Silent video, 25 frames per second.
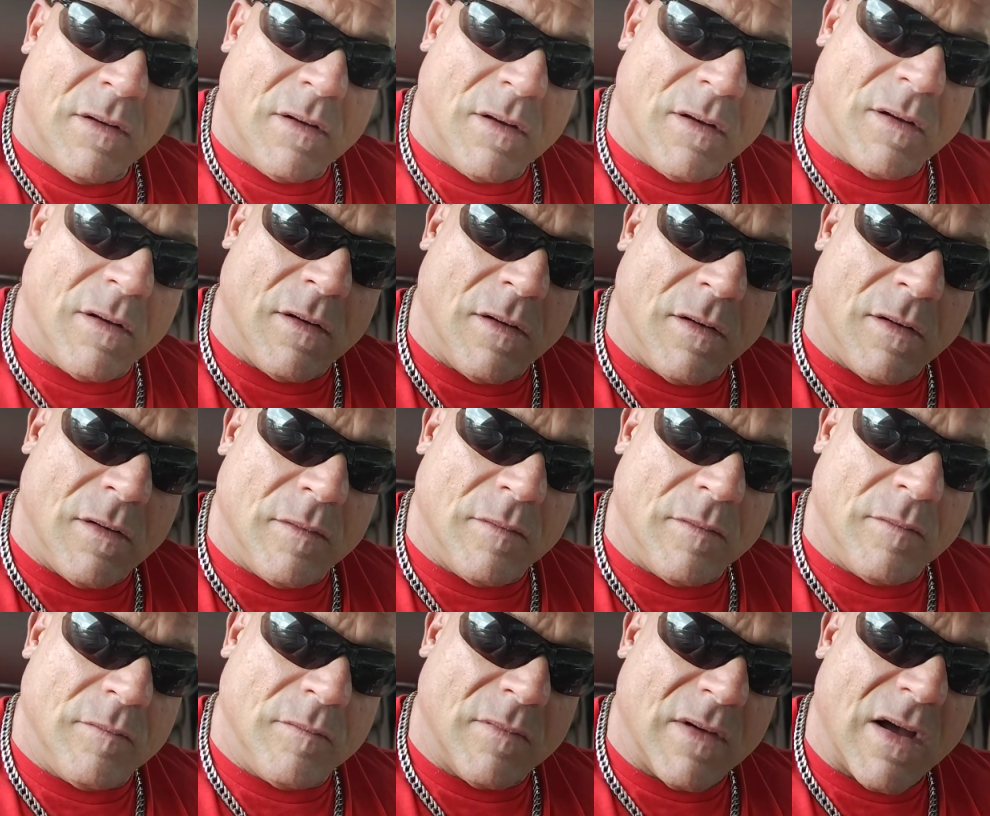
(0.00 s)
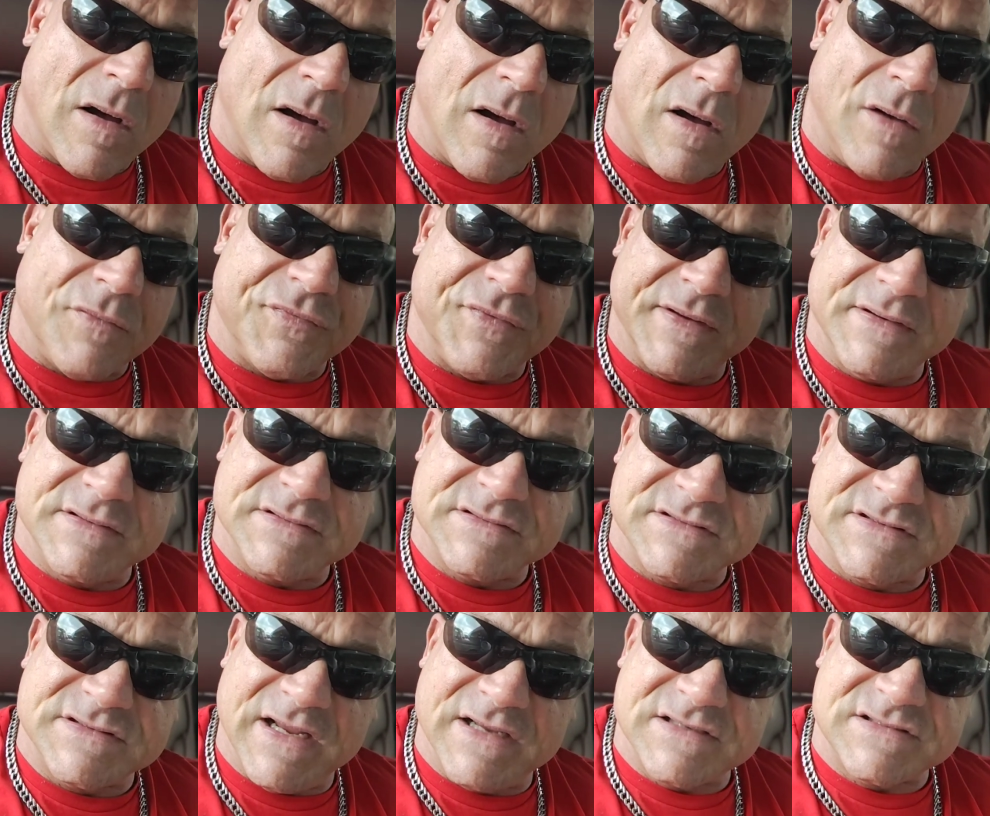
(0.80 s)
um,
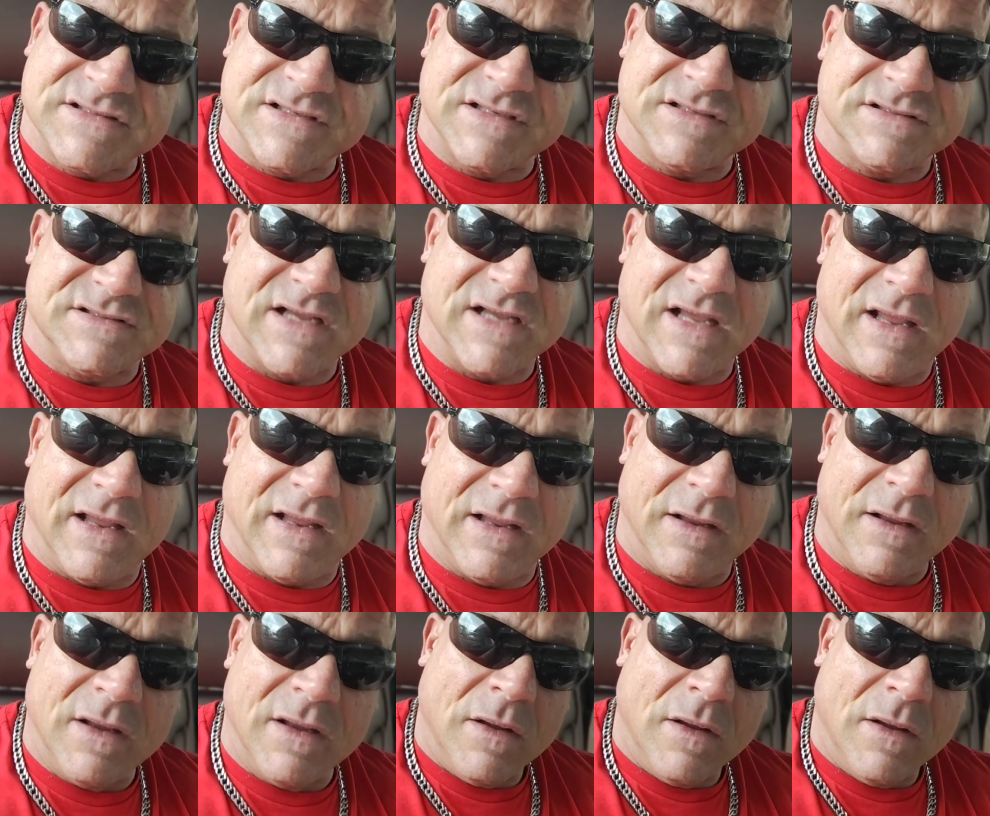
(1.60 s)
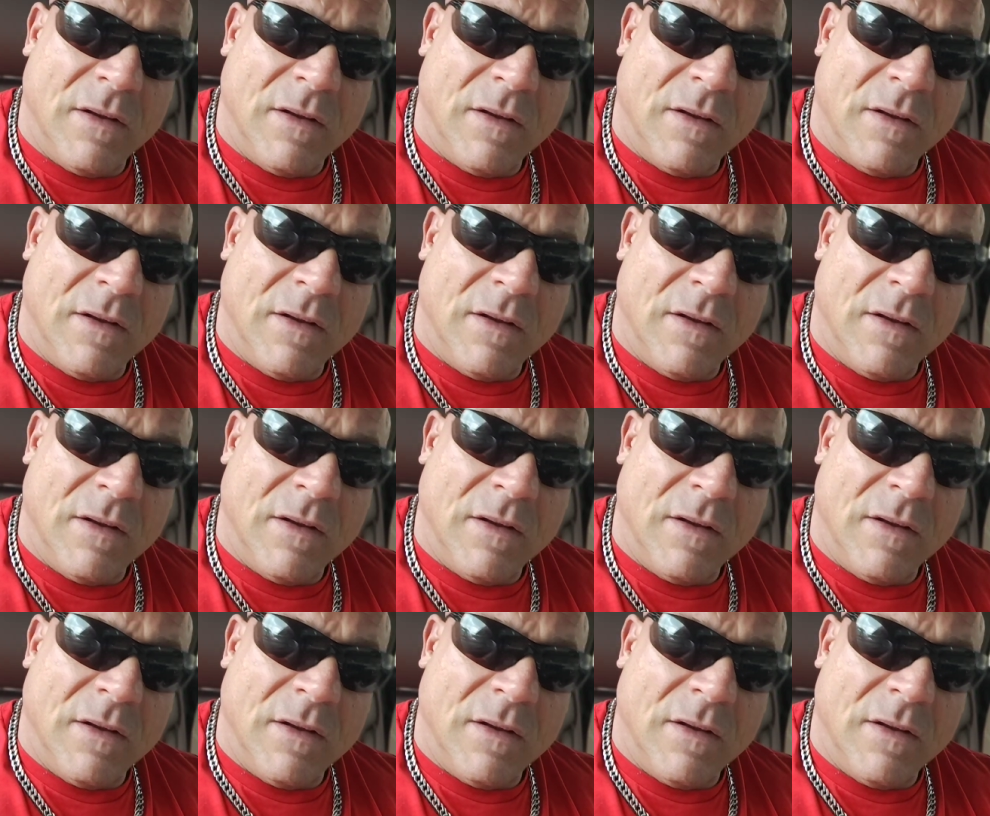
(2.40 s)
authenticity,